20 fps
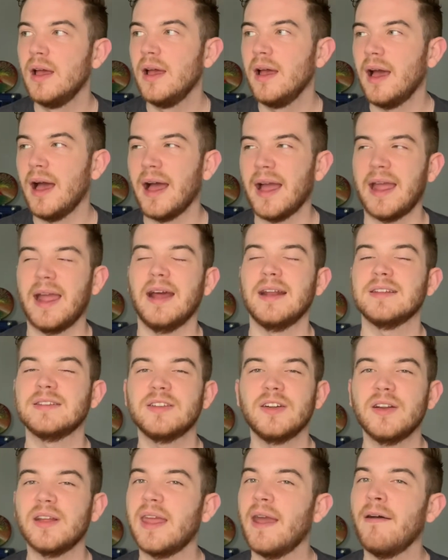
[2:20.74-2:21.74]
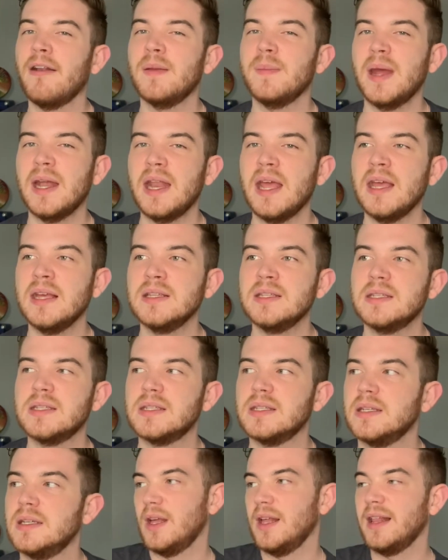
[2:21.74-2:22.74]
I kind of started counting my days.
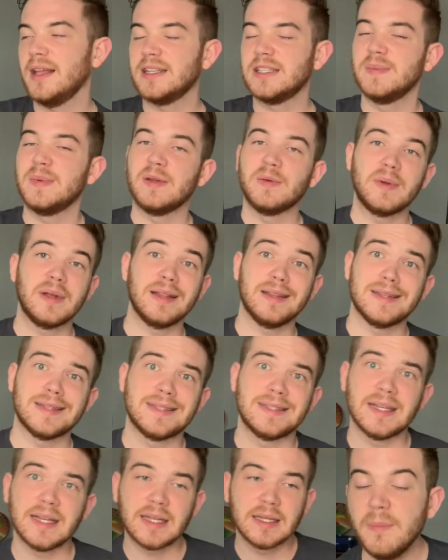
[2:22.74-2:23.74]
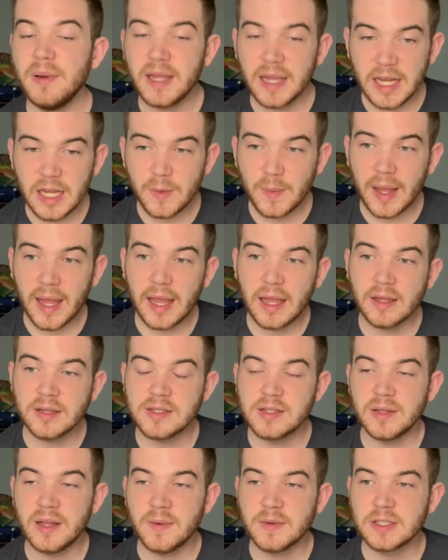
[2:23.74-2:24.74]
I like to be realistic. But anyway,
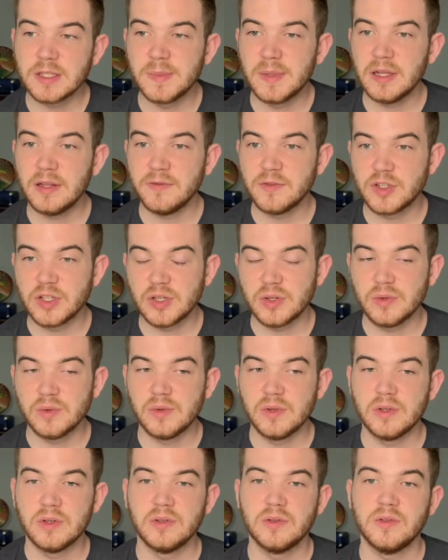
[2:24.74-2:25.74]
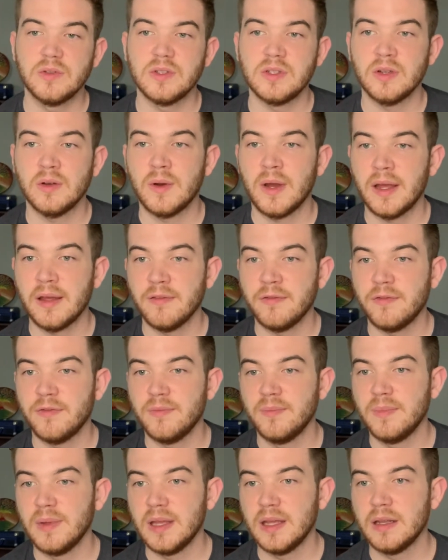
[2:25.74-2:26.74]
so that was the middle of June, so I've
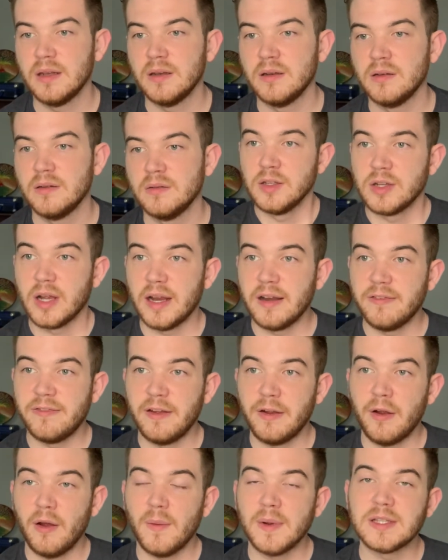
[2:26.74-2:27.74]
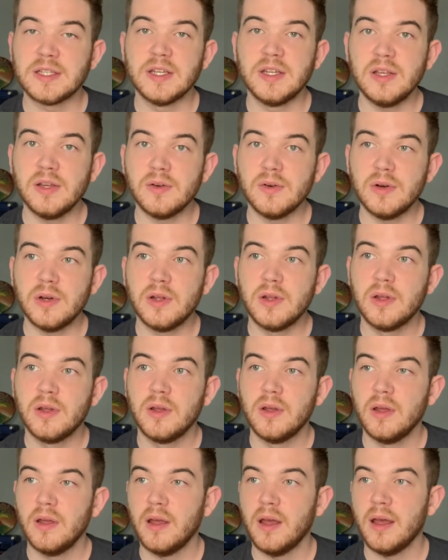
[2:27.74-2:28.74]
been trying to figure out what to do.
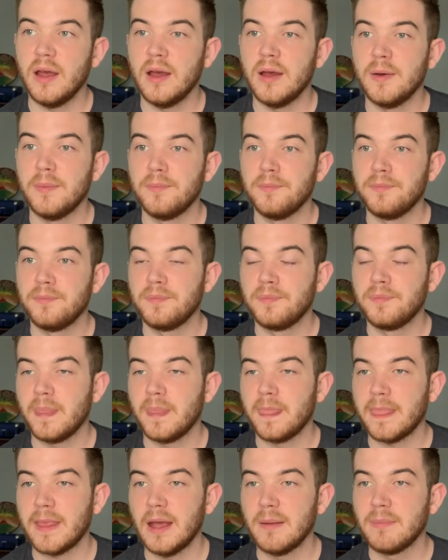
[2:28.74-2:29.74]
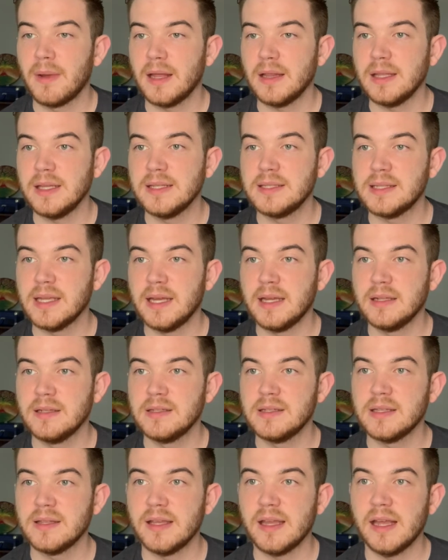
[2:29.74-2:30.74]
And my lease
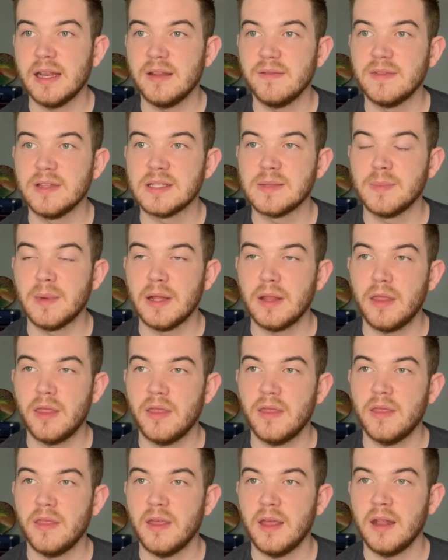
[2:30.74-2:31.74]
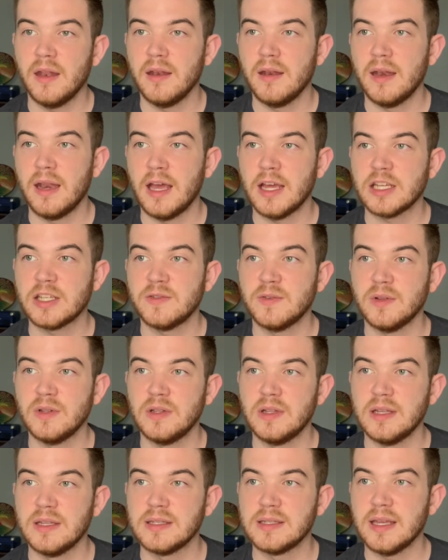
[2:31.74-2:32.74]
ends at the end of this month, and
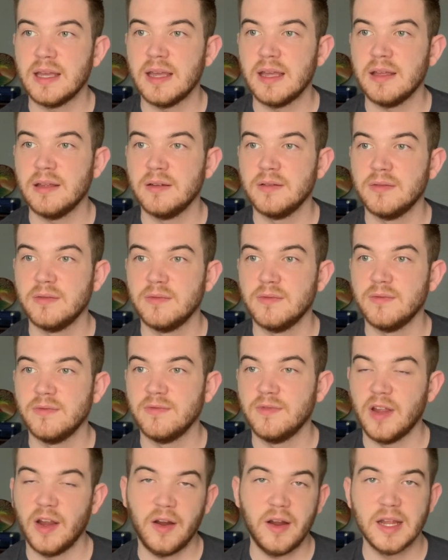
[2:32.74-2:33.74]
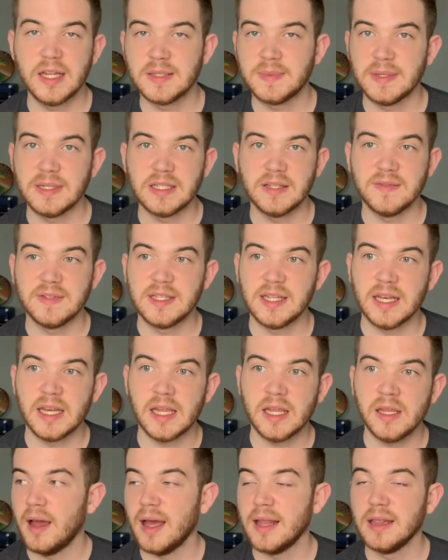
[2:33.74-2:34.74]
Nashville is a very expensive city.
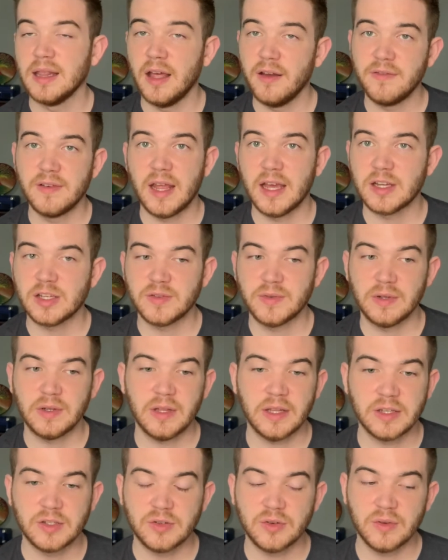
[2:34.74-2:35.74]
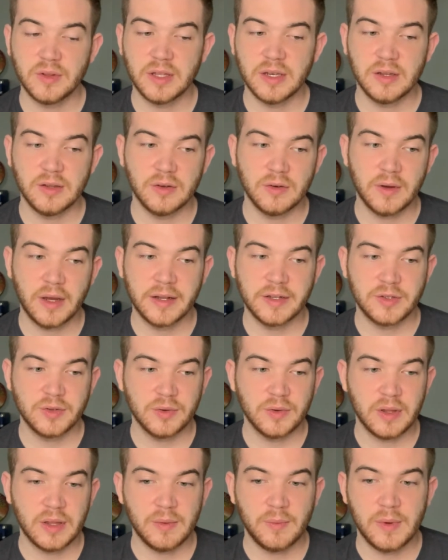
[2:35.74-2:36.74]
I love Nashville, I truly do. I
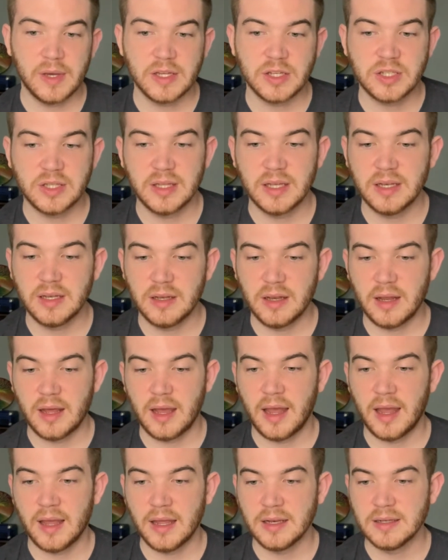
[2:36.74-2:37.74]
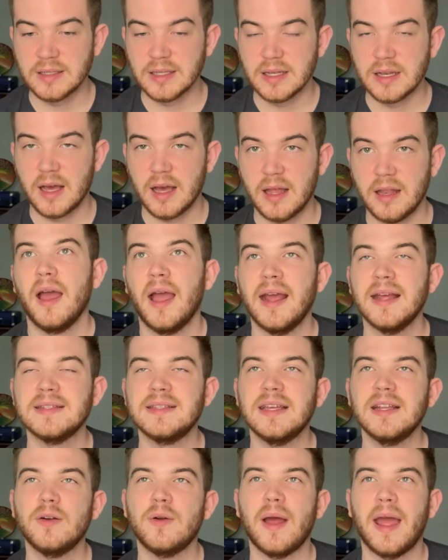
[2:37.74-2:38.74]
truly wish that I did not. I guess
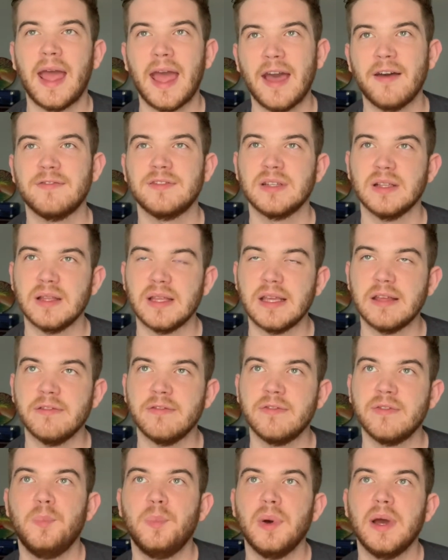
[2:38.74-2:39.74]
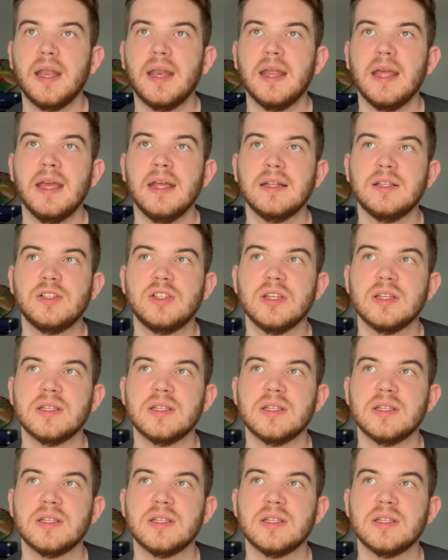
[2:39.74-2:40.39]
I don't have to leave, but it's